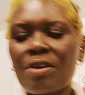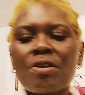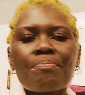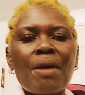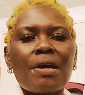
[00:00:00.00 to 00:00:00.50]

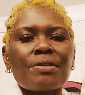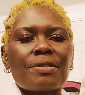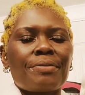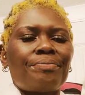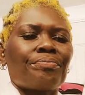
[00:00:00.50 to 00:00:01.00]
got part
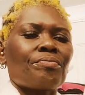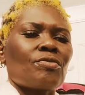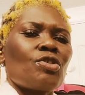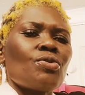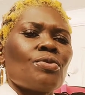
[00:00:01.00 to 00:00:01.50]

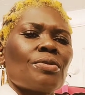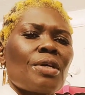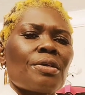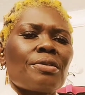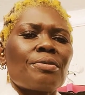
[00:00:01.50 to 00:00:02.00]
2,
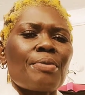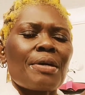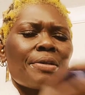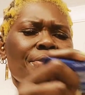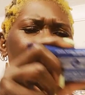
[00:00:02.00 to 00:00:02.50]
separate
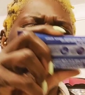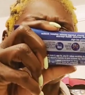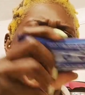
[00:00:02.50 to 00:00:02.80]
part here.